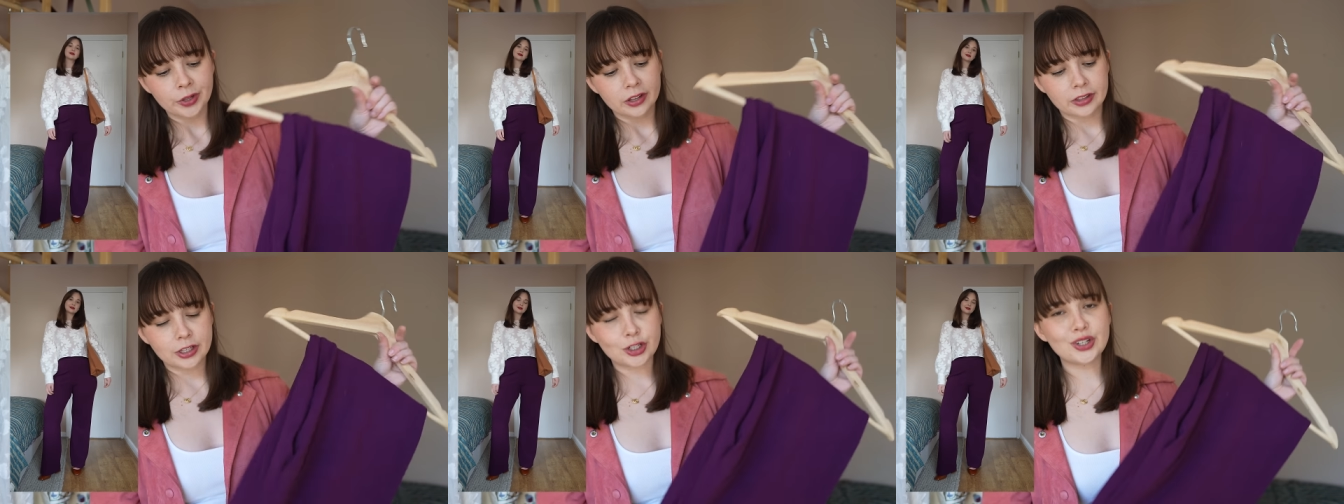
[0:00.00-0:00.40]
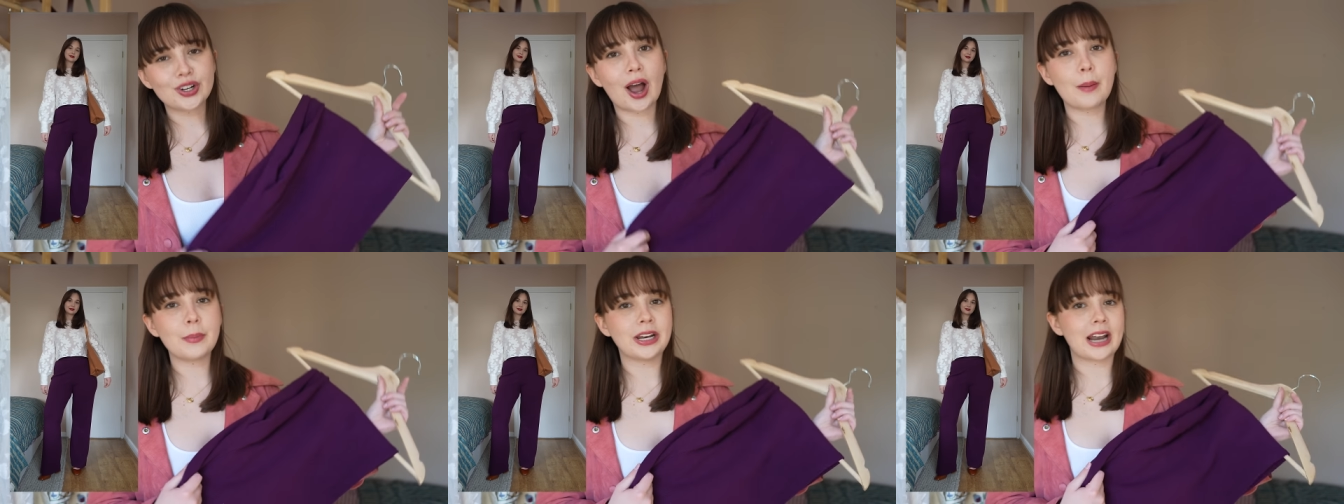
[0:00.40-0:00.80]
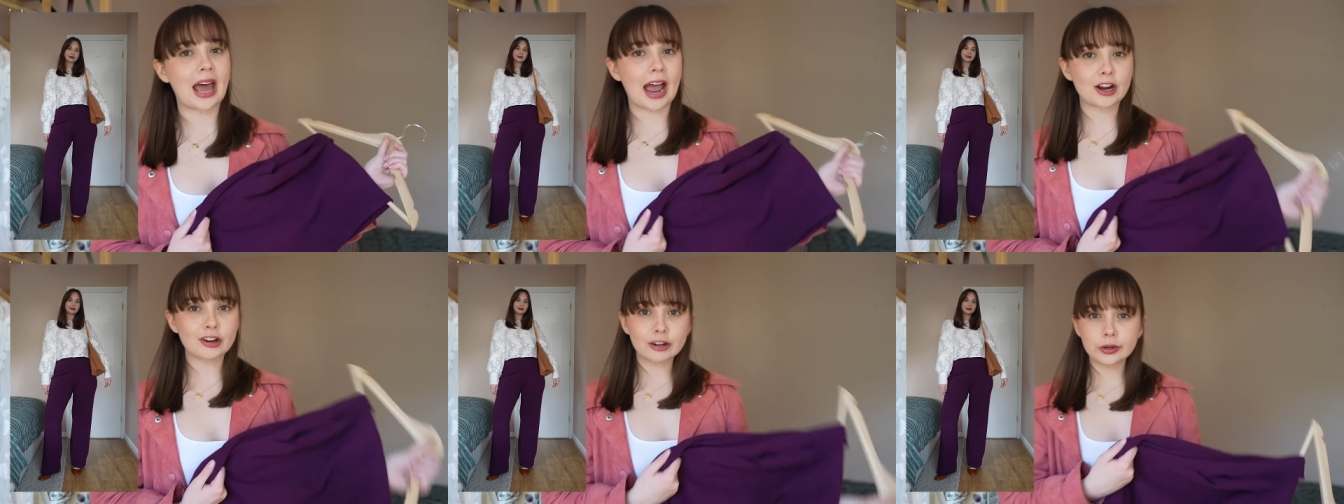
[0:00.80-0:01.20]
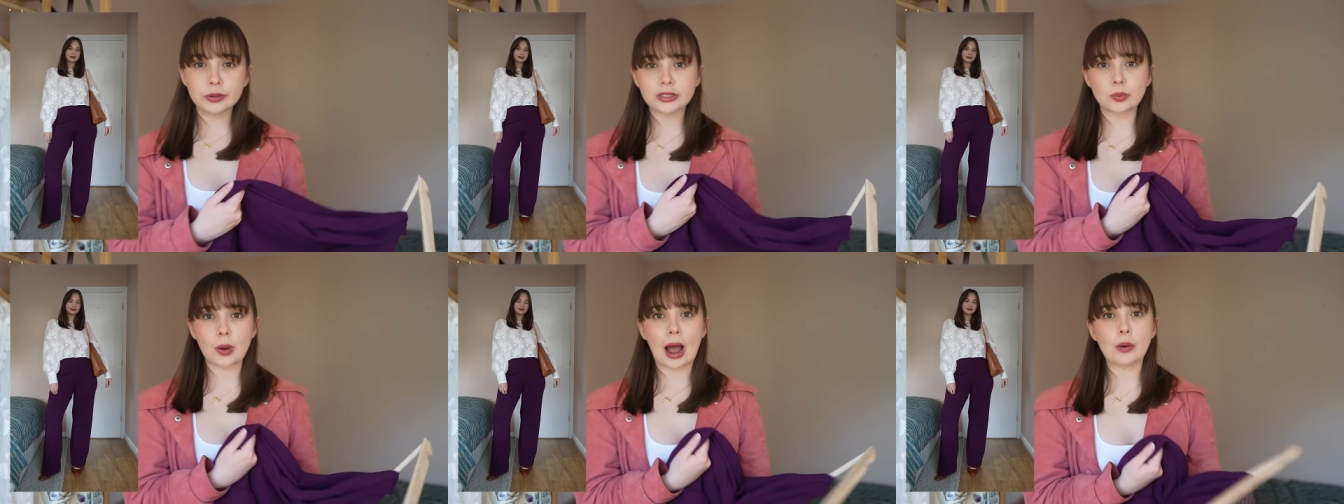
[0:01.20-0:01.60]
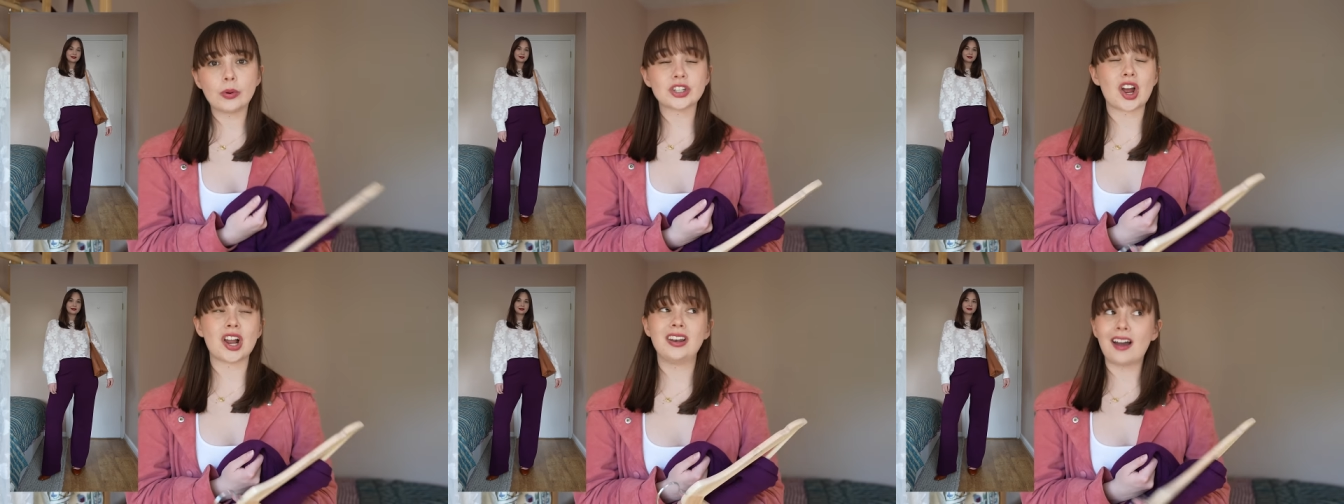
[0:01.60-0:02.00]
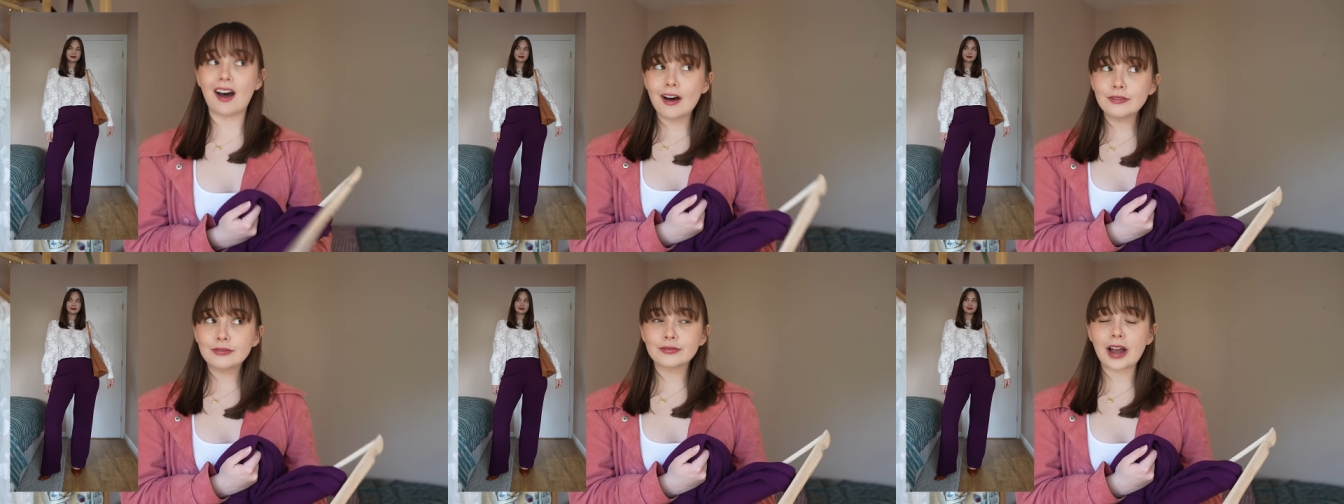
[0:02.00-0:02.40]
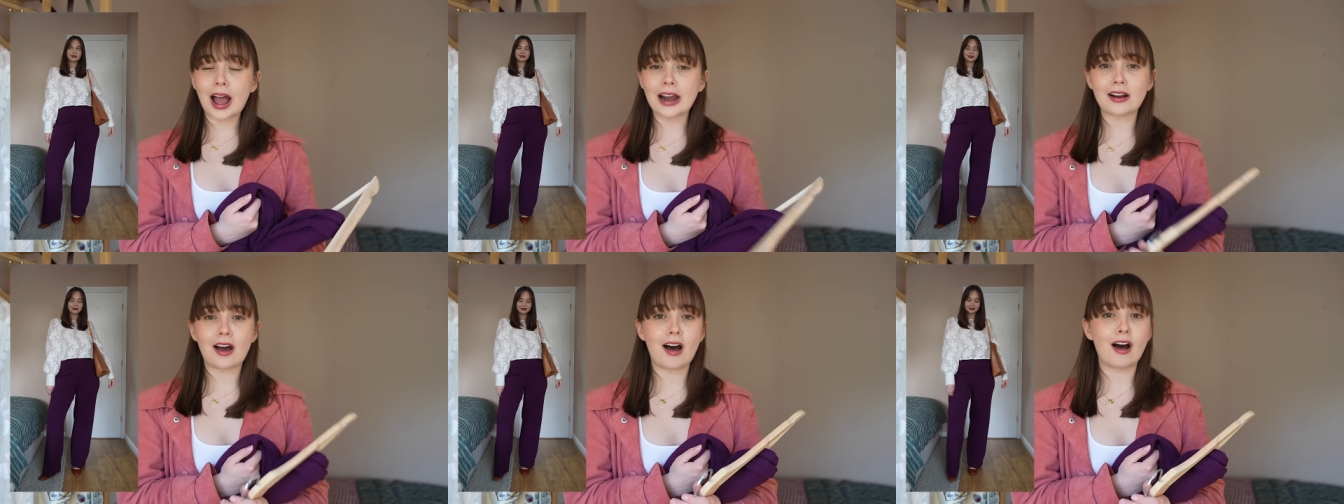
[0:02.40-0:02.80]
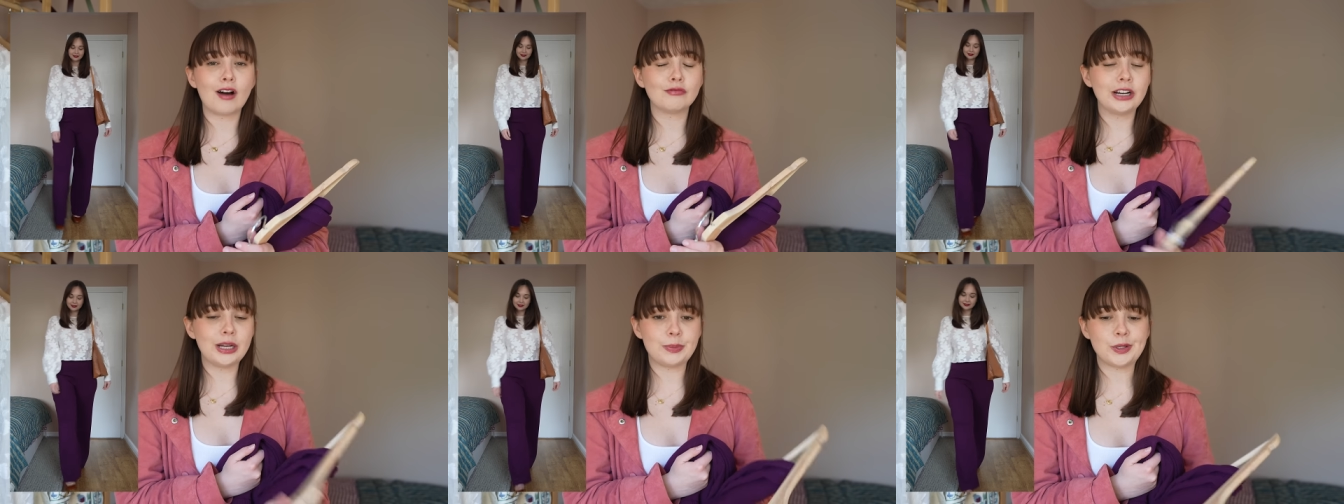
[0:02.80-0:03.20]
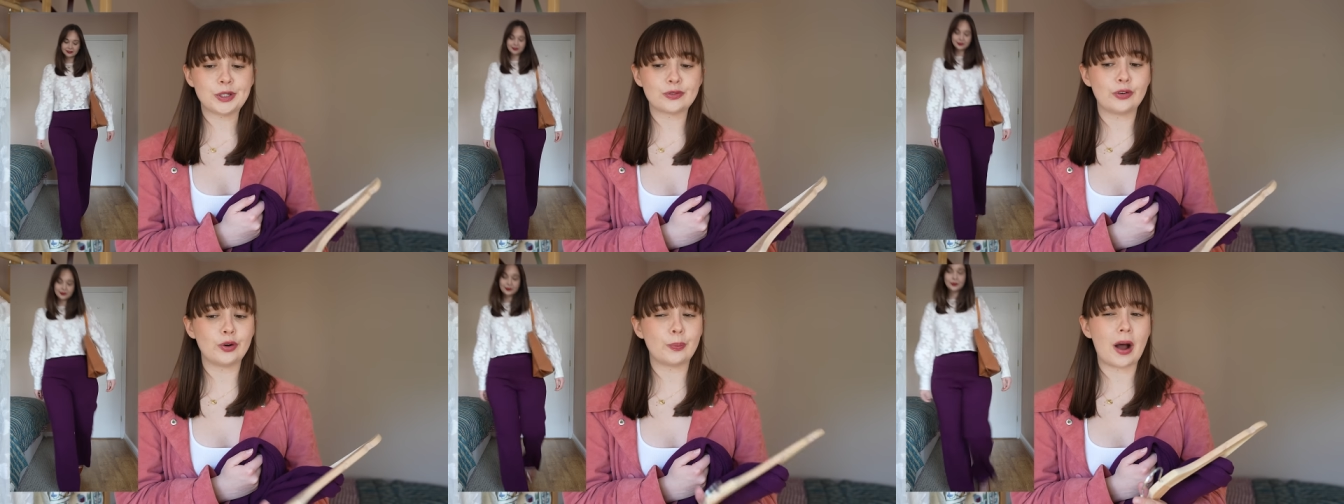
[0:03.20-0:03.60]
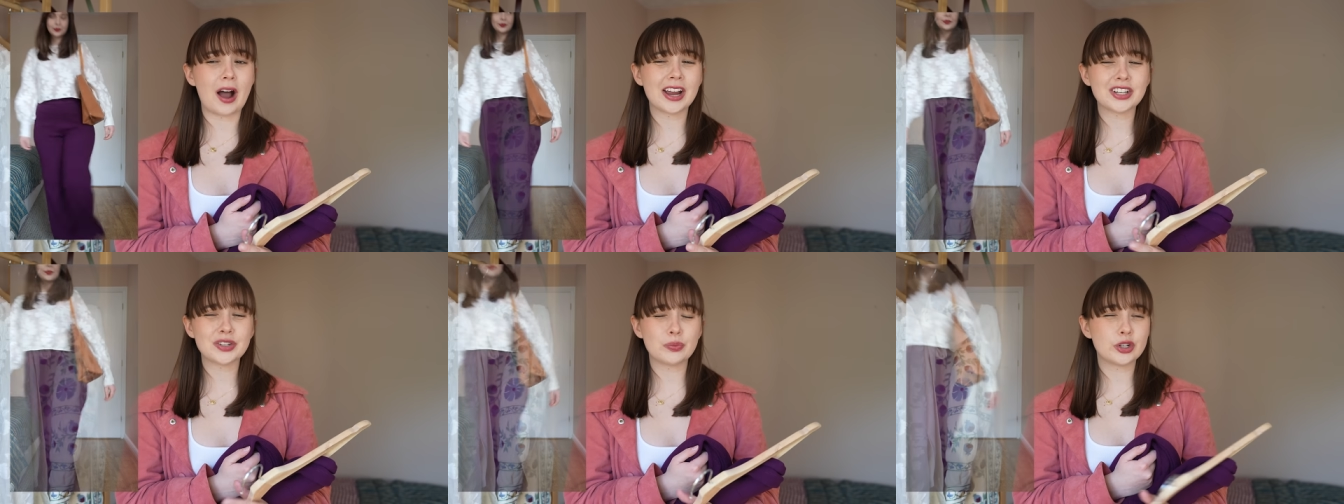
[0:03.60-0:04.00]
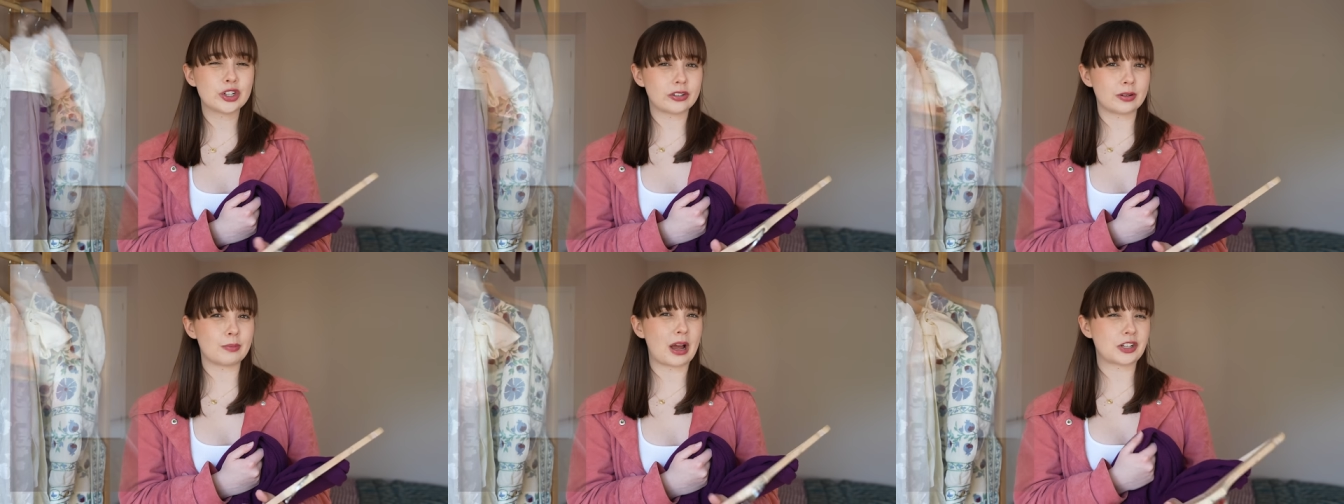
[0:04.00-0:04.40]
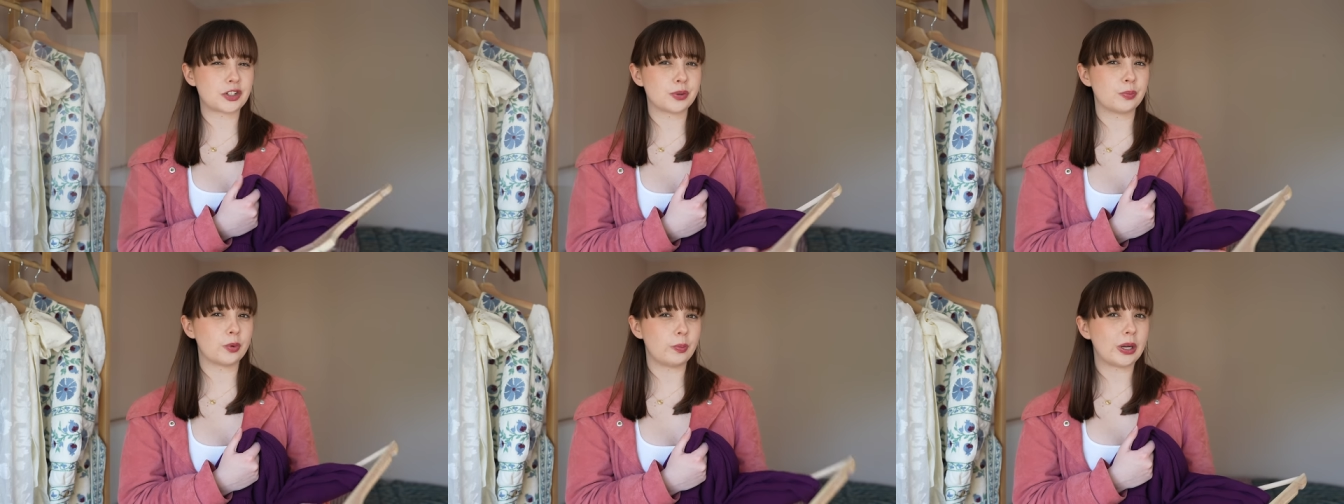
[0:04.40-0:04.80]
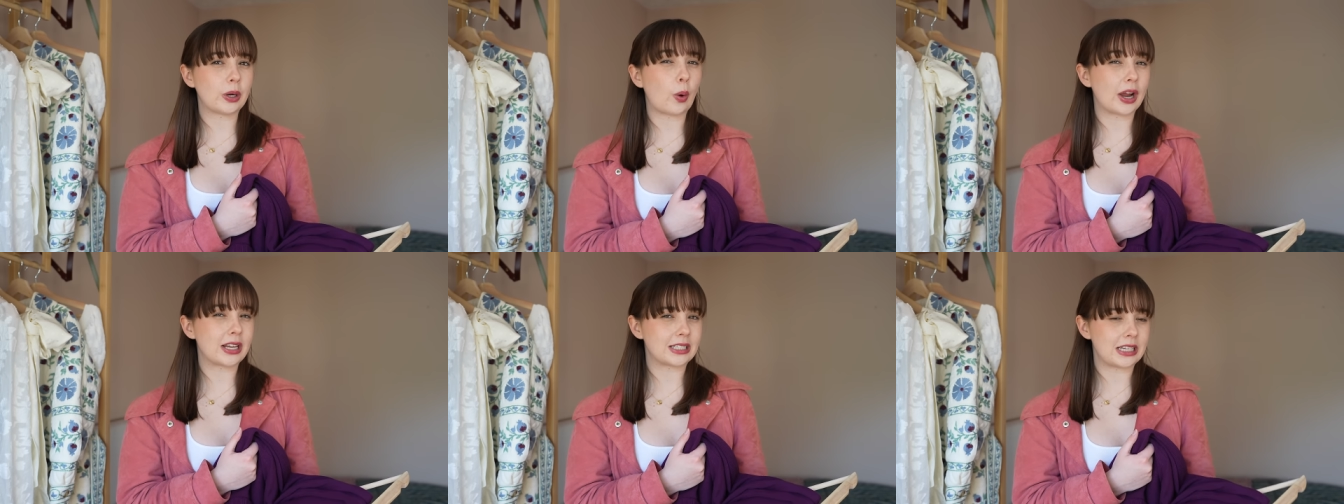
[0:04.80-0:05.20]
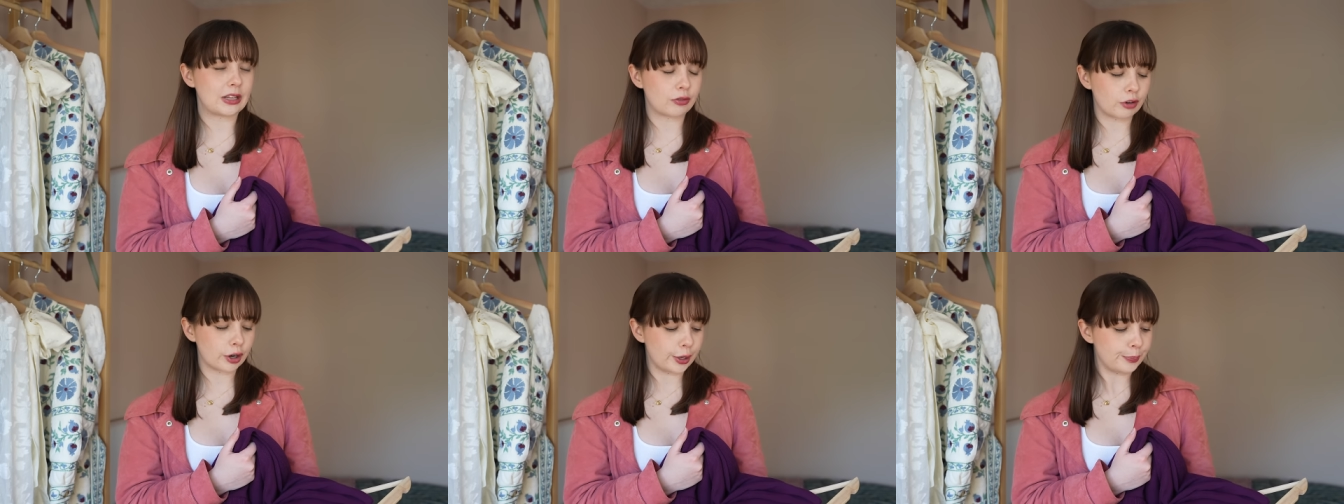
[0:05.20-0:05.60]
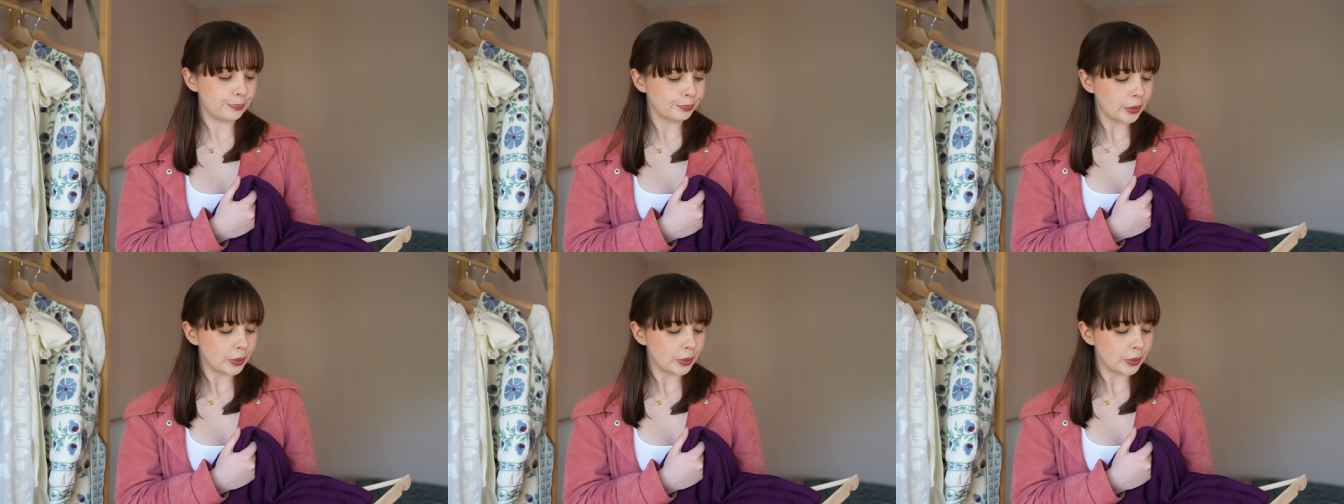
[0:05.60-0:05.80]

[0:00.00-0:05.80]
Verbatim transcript: They do come in an ecru as well, which I love and are really beautiful, but I would just imagine would be quite see-through.